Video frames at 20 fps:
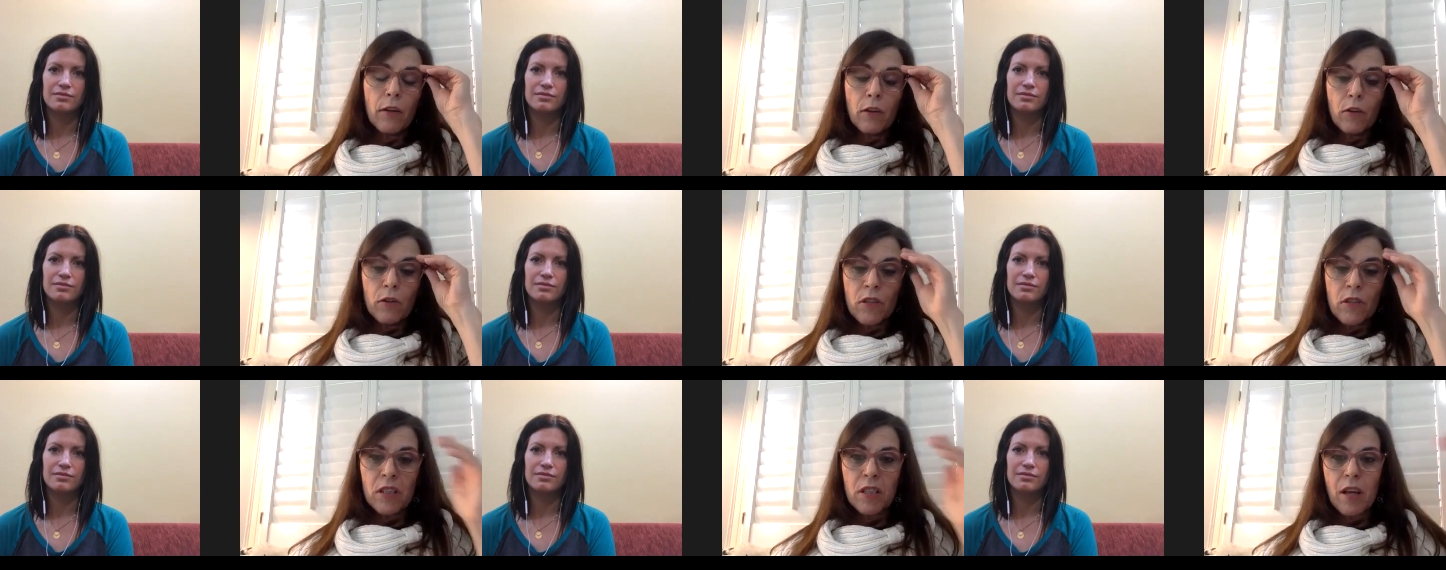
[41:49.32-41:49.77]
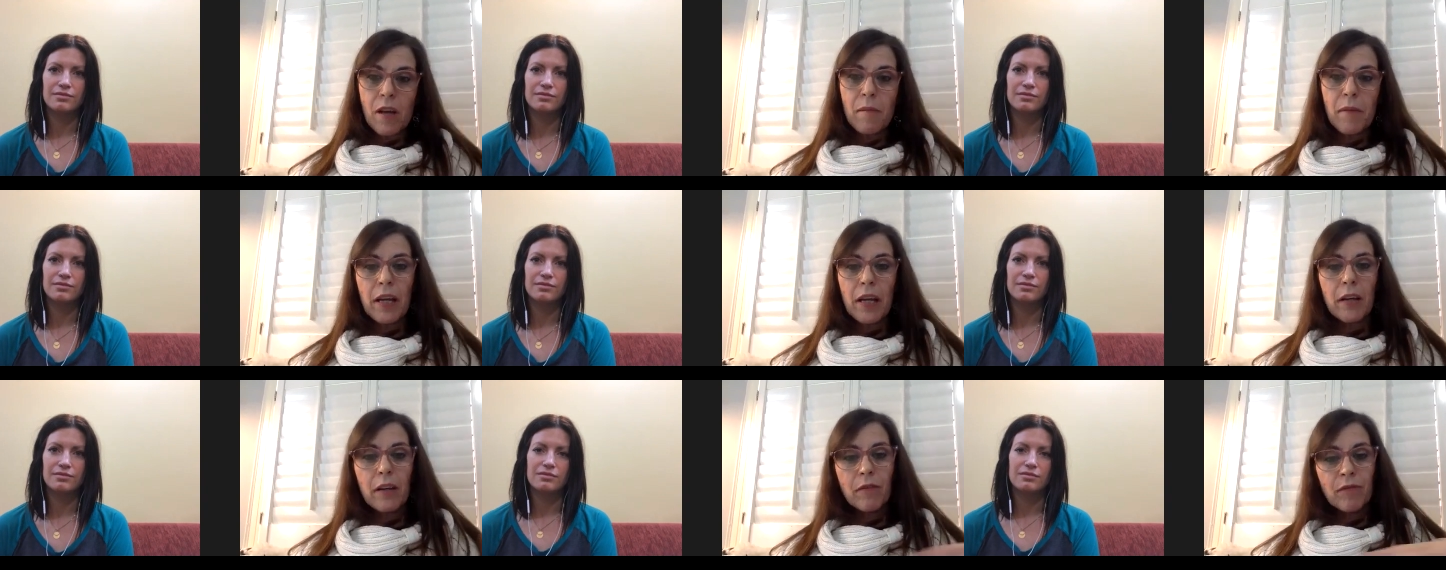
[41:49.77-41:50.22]
Speaker 1: on your
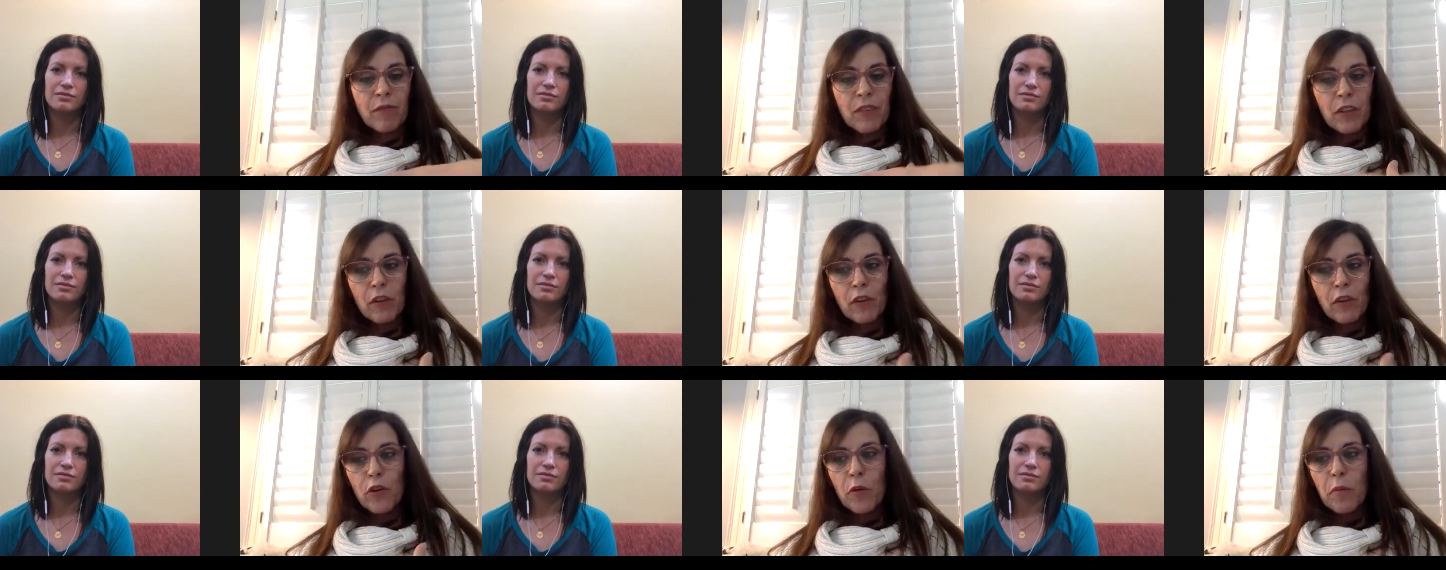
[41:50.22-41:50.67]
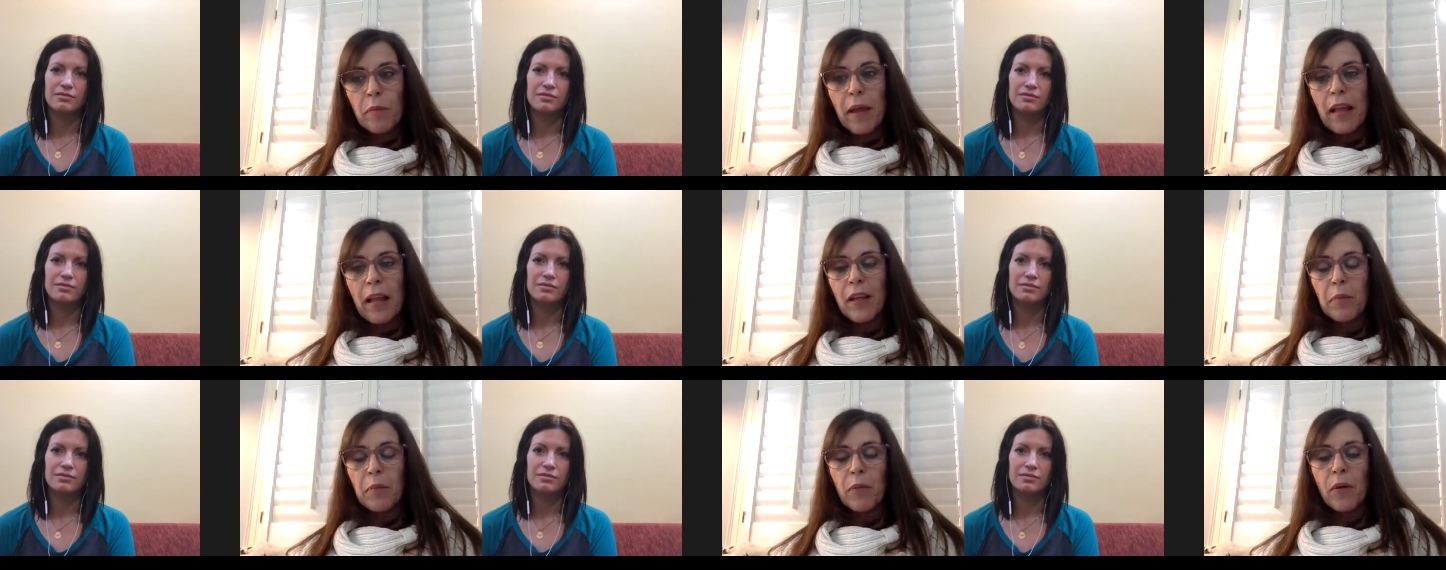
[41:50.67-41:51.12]
stomach, feel your
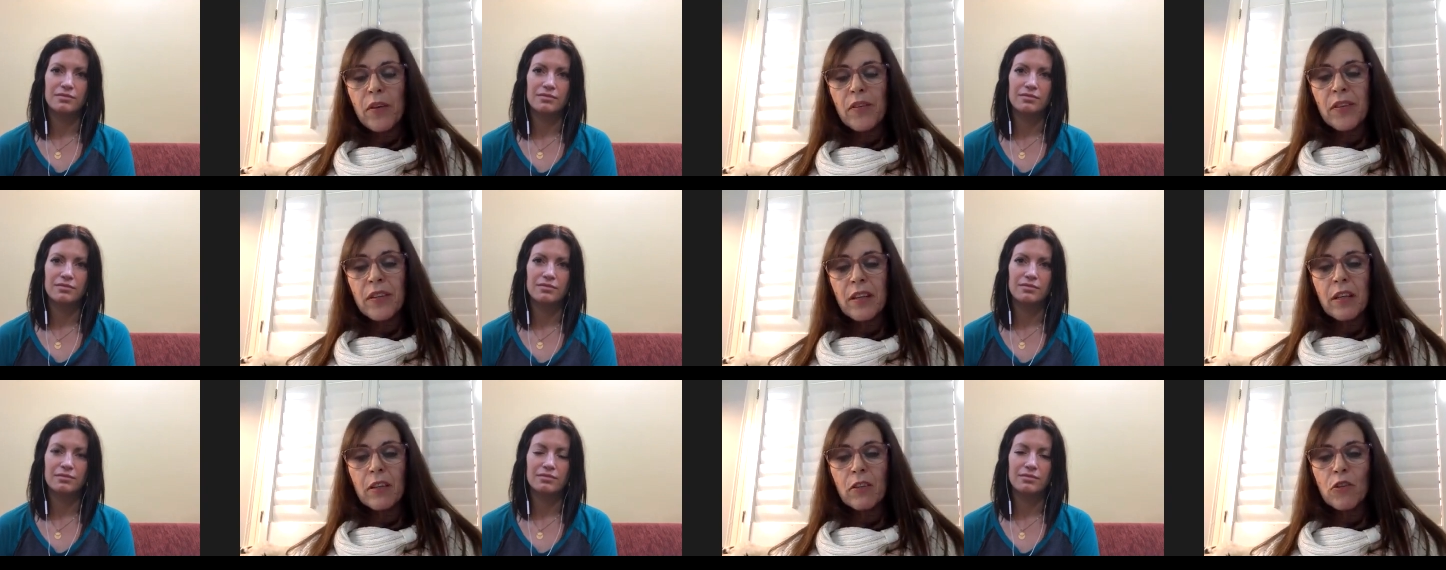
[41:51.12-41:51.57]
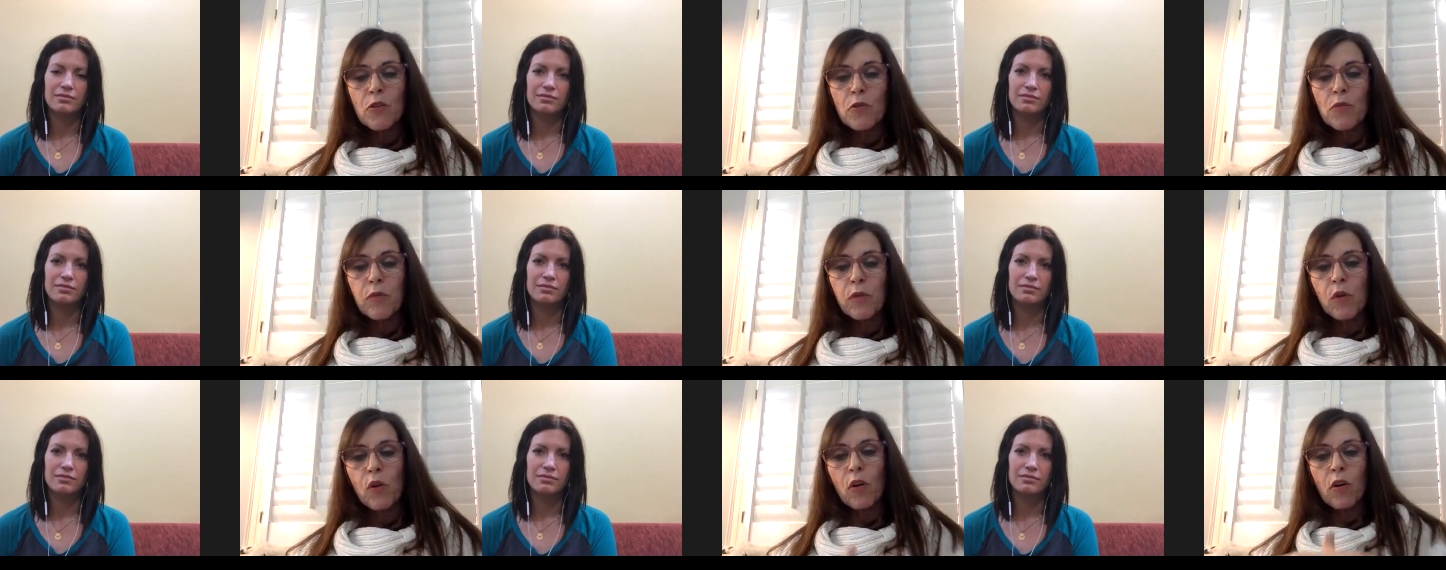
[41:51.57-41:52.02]
belly press against the
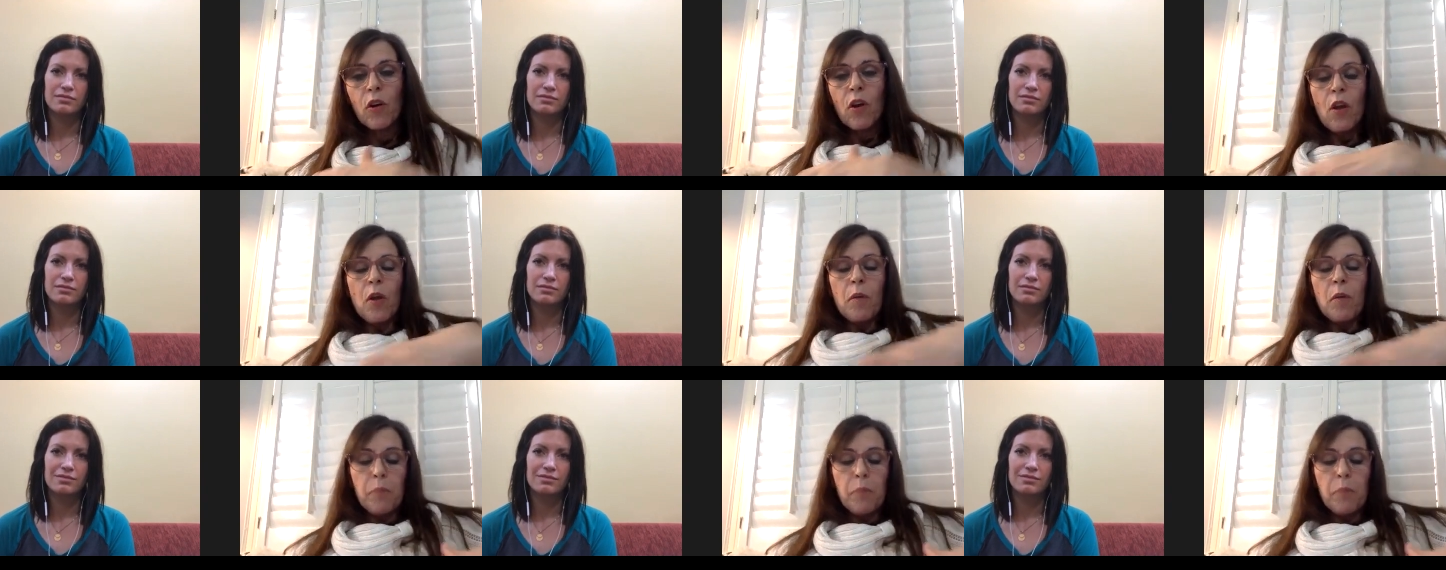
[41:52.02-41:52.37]
floor,